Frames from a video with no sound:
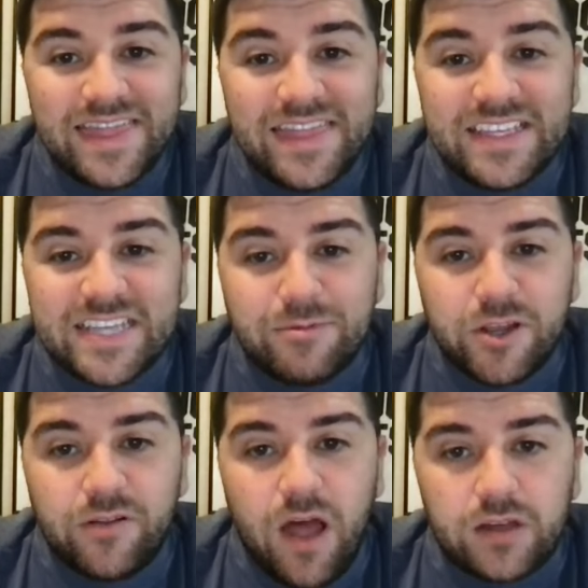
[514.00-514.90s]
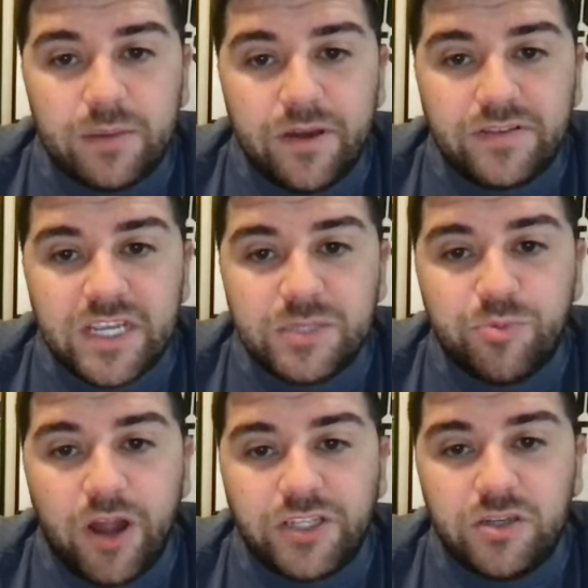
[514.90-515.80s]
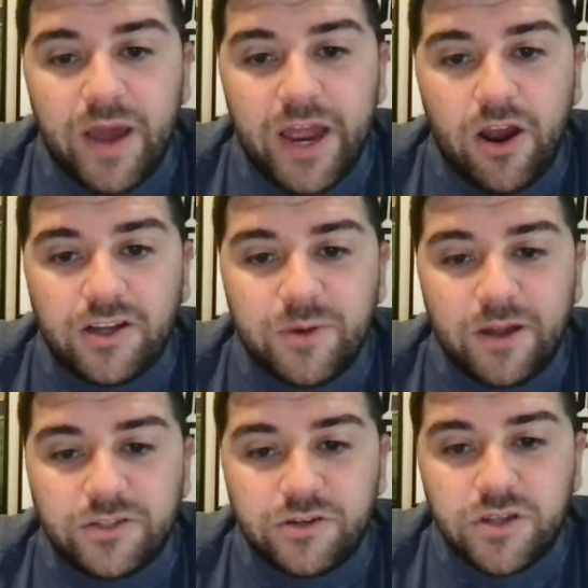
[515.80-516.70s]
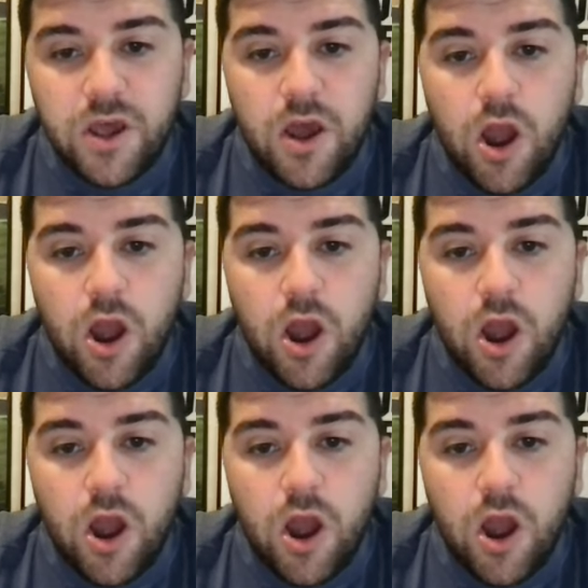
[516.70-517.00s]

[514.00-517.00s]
This episode of Locked On Buffs is brought to you by our sponsors